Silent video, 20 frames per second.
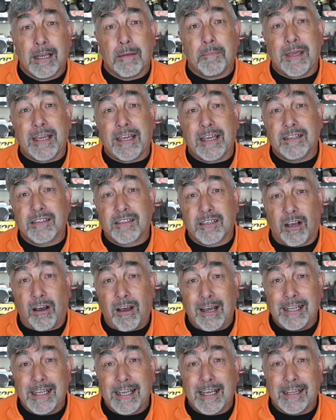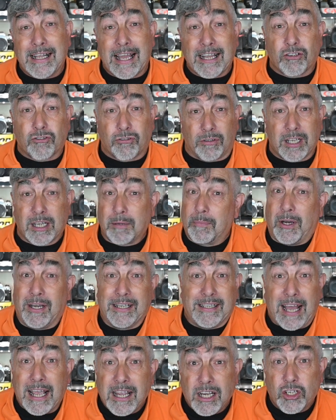Being entirely electronic by
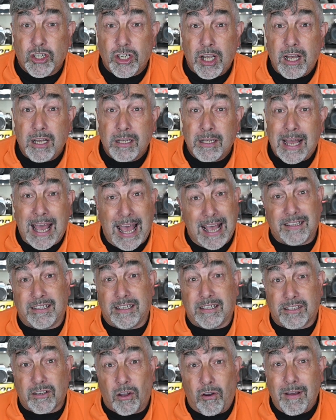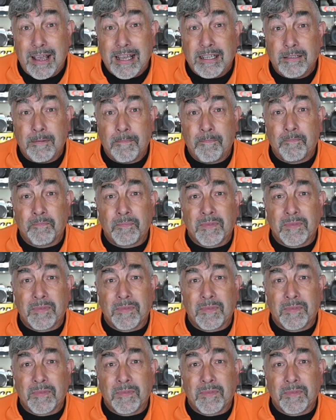nature and design,